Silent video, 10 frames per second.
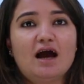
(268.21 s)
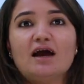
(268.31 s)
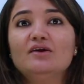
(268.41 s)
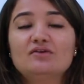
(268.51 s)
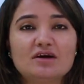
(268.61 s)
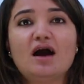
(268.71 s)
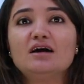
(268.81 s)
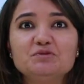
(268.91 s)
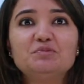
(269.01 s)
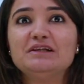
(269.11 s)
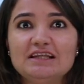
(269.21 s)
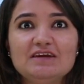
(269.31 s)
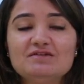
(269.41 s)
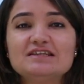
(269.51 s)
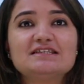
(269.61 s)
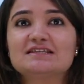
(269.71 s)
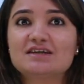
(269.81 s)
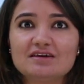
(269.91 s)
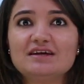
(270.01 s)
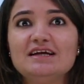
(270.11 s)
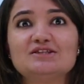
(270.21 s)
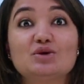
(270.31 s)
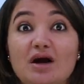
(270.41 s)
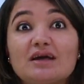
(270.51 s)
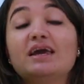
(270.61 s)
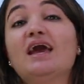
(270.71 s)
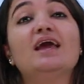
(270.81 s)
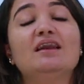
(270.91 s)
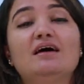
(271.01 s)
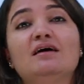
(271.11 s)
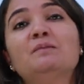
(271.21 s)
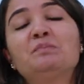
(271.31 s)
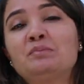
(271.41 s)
I can't believe it. It's great. So again, uh,